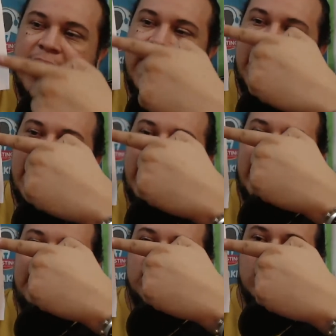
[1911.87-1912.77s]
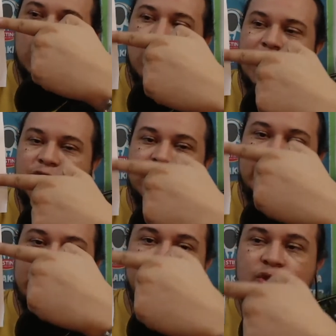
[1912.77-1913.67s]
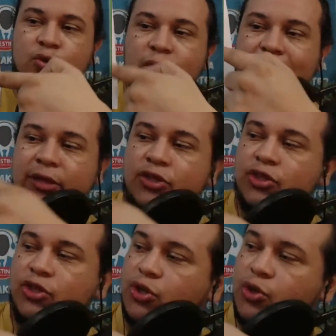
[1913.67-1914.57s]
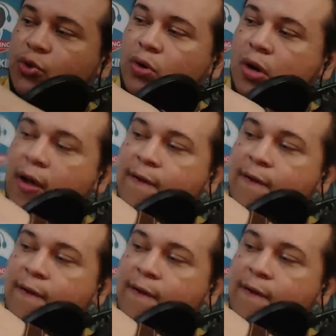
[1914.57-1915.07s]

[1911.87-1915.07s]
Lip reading: And what you need to do is to